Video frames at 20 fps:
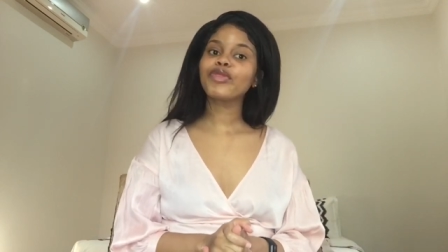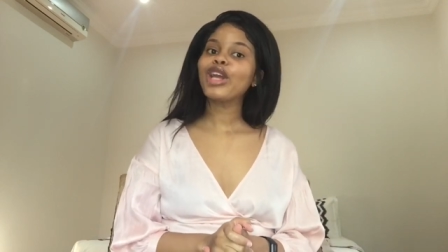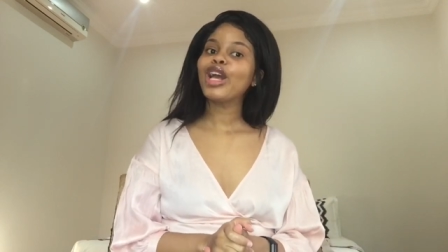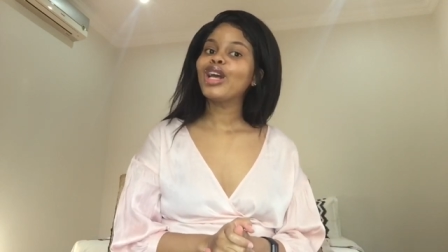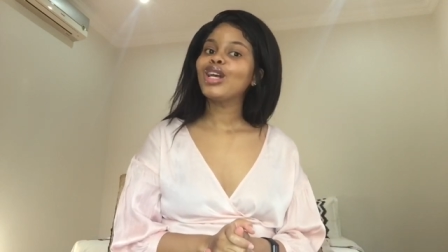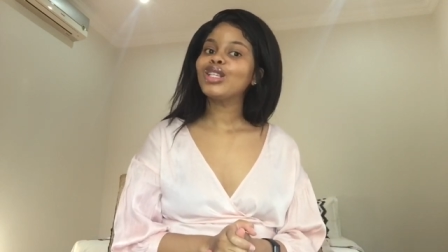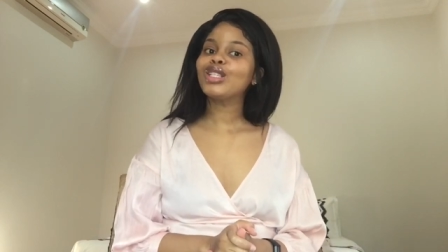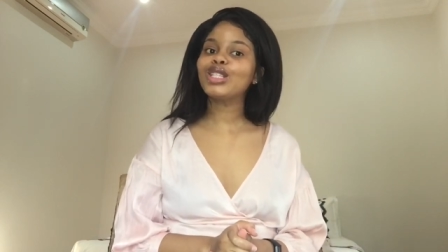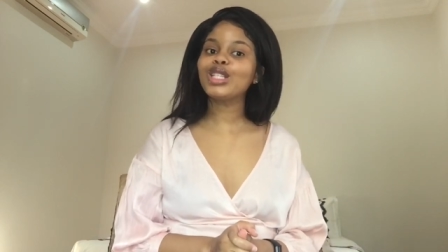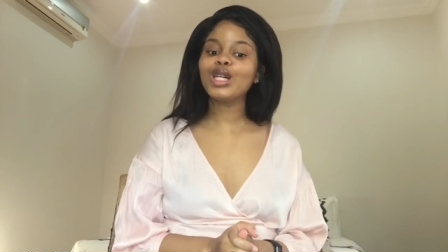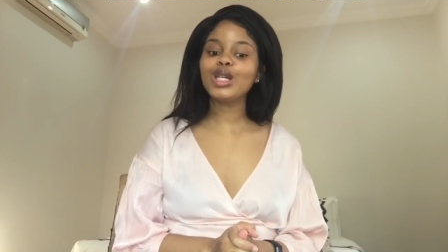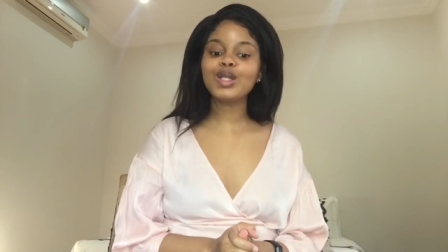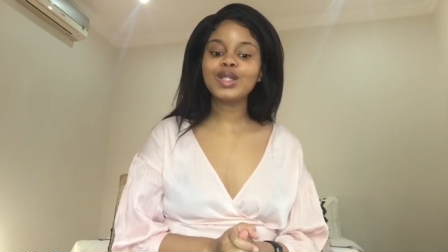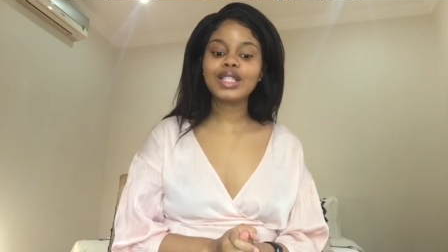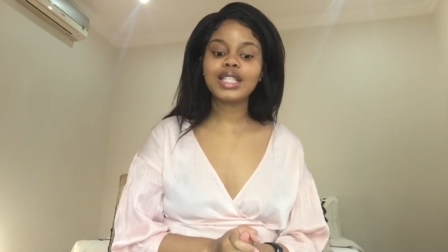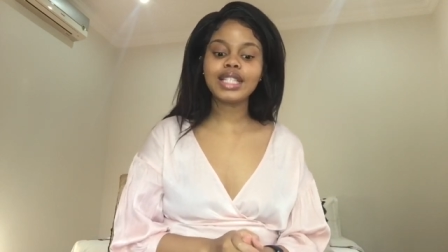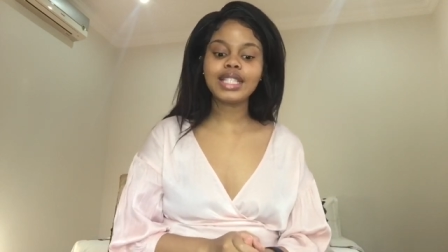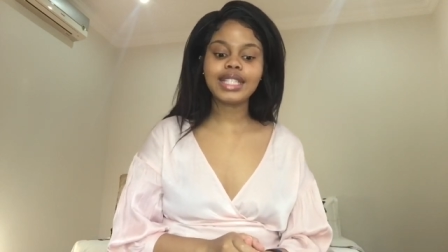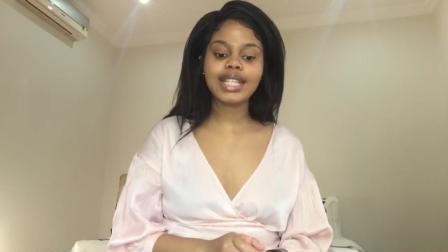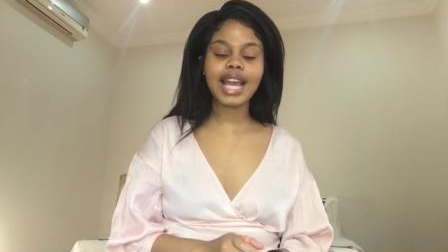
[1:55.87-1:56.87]
so
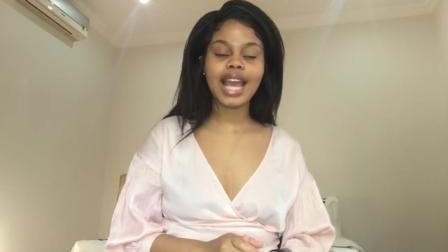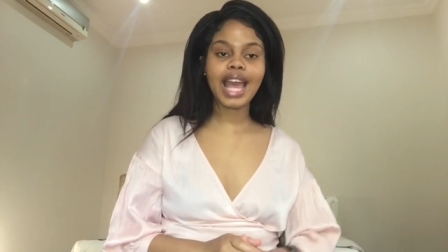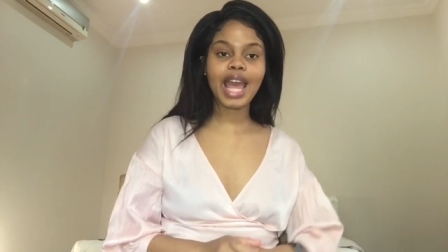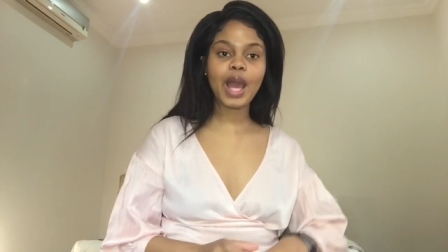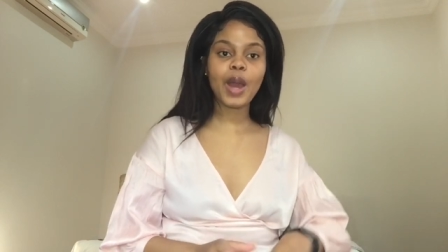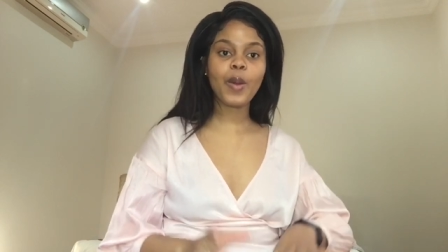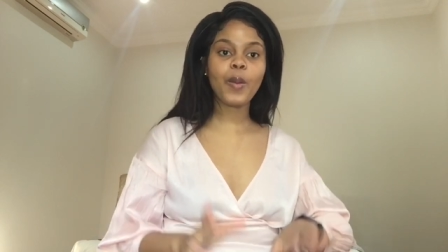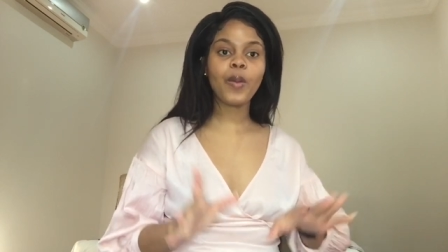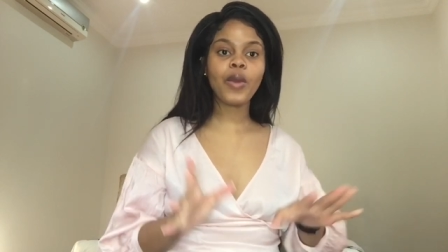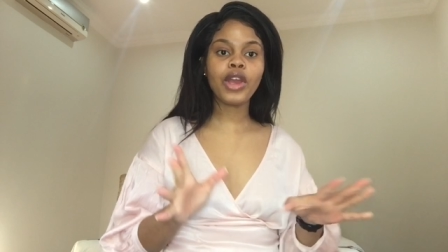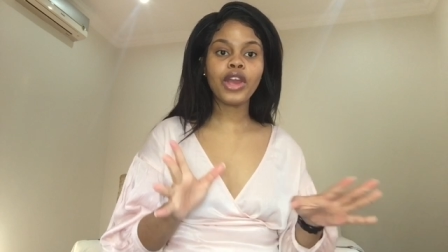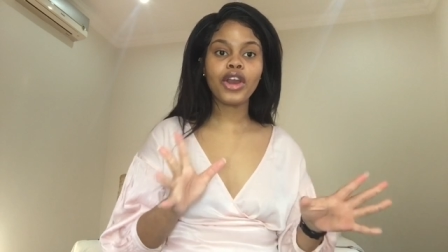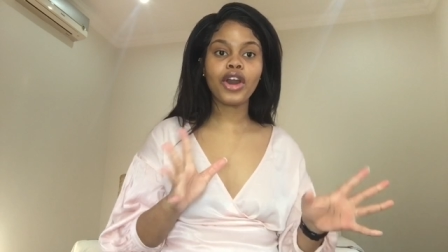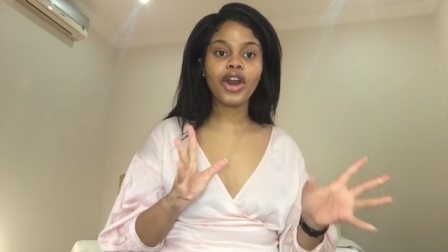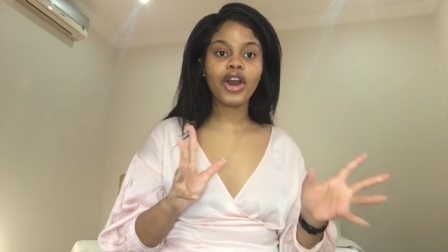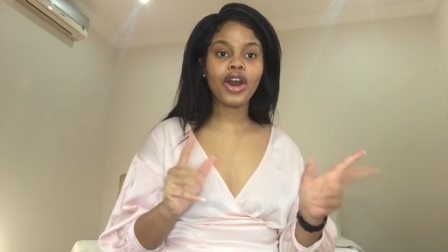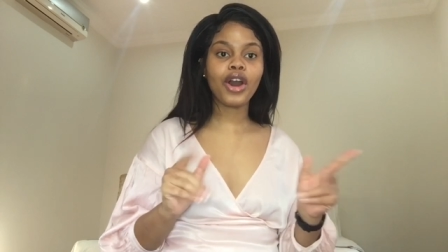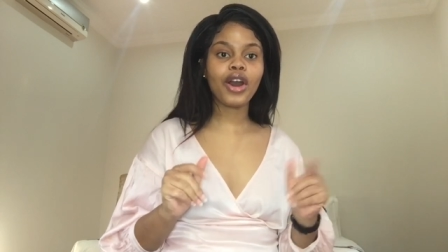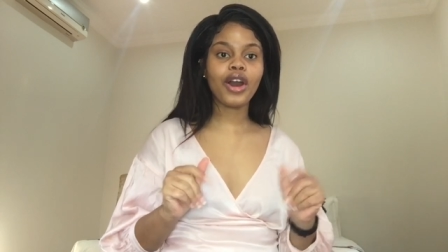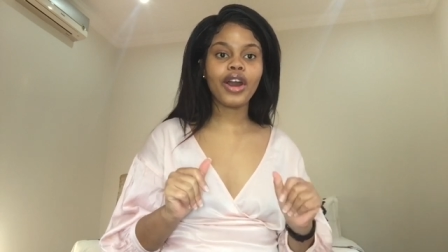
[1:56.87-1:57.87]
today we
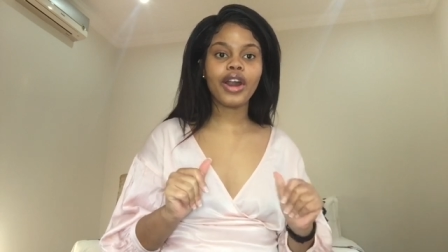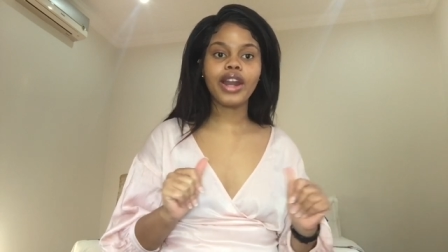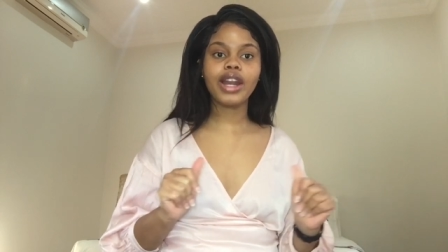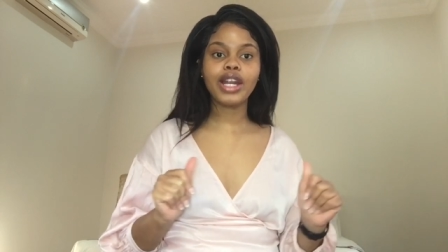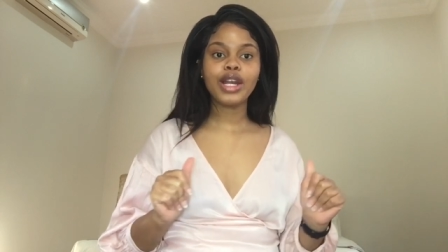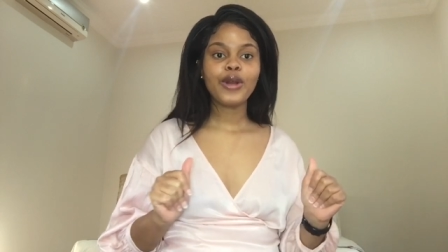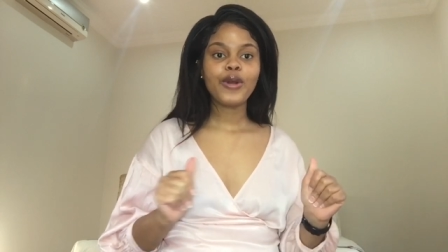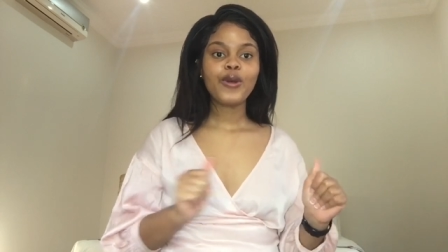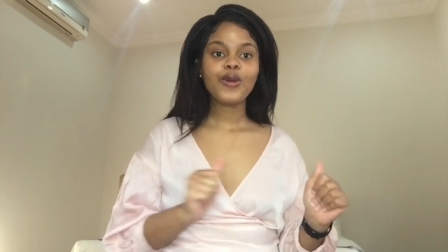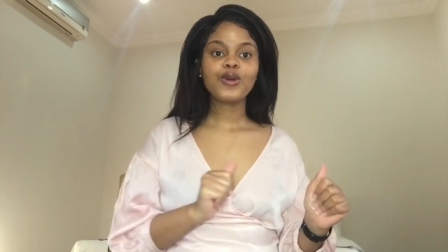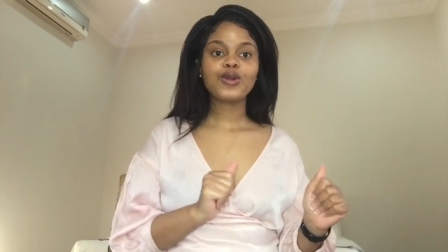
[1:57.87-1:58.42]
are